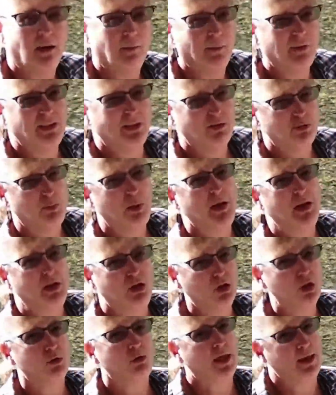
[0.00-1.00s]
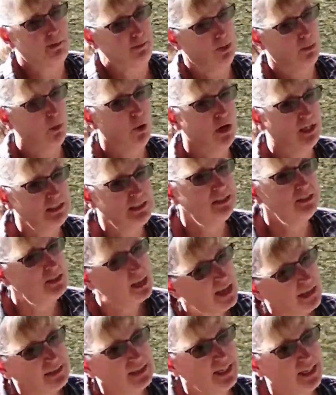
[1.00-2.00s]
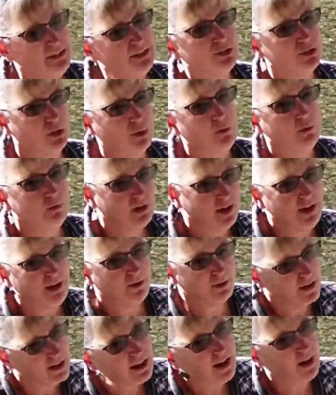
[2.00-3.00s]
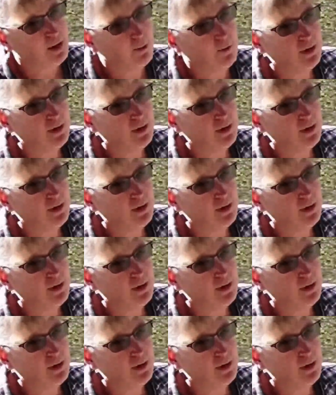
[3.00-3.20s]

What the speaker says: But they spend a year memorizing that scent, so it kind of